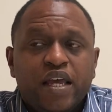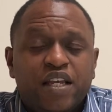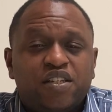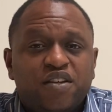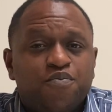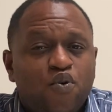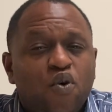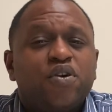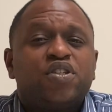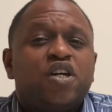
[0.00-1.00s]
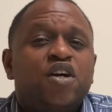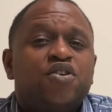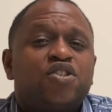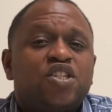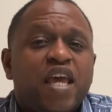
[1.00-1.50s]
it's important to
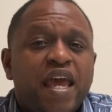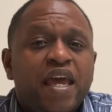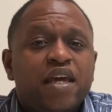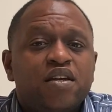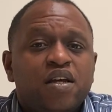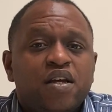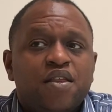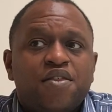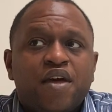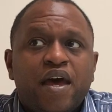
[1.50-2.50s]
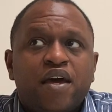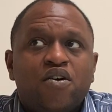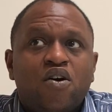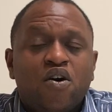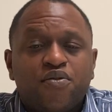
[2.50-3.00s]
understand that
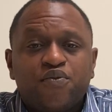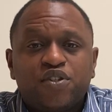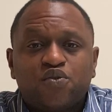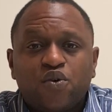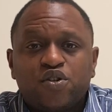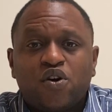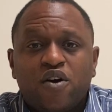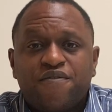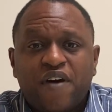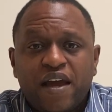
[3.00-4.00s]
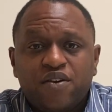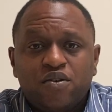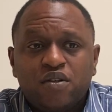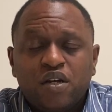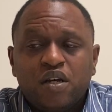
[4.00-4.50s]
all three scores are
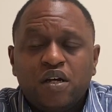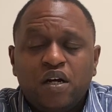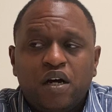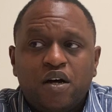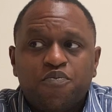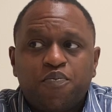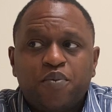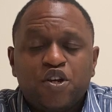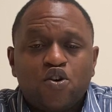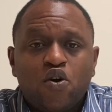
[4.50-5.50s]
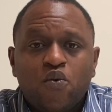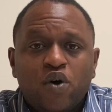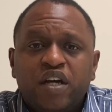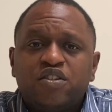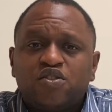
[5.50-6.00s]
vital, but no
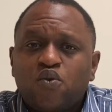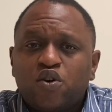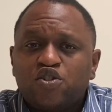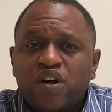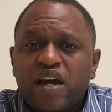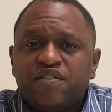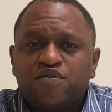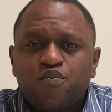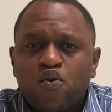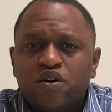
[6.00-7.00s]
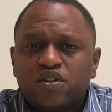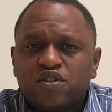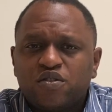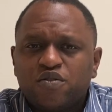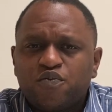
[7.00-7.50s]
one score drives more
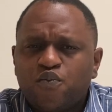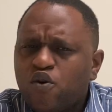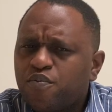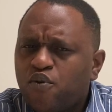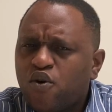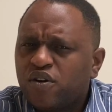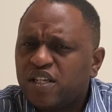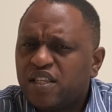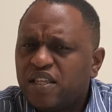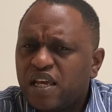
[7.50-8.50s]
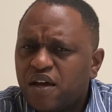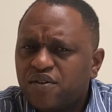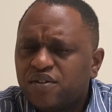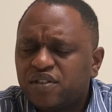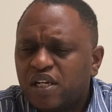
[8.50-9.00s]
importantly than the
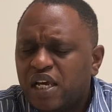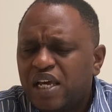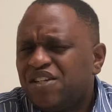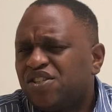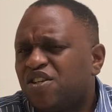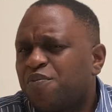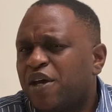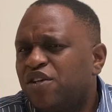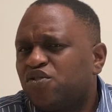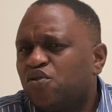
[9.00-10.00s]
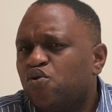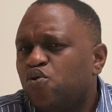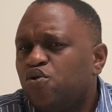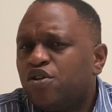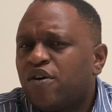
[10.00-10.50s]
others. It just depends on
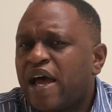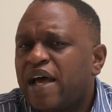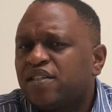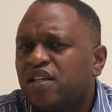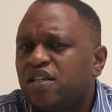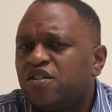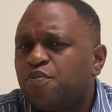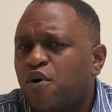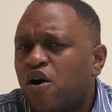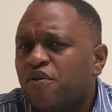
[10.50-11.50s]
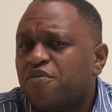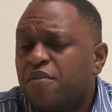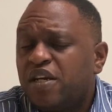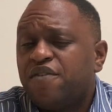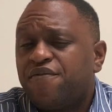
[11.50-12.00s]
who you're asking to borrow the
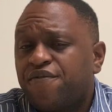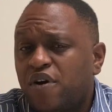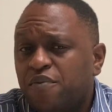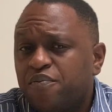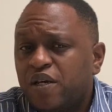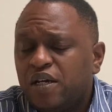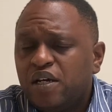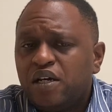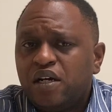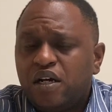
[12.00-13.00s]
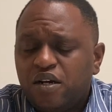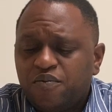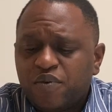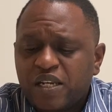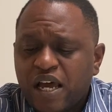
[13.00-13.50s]
money from.
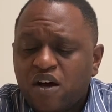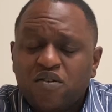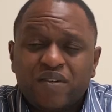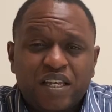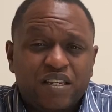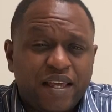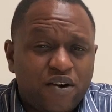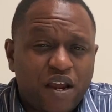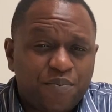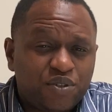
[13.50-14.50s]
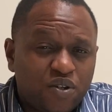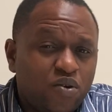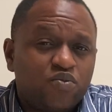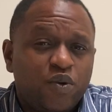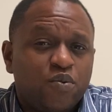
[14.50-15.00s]
Now, in later
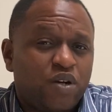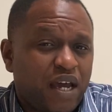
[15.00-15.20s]
episodes, we will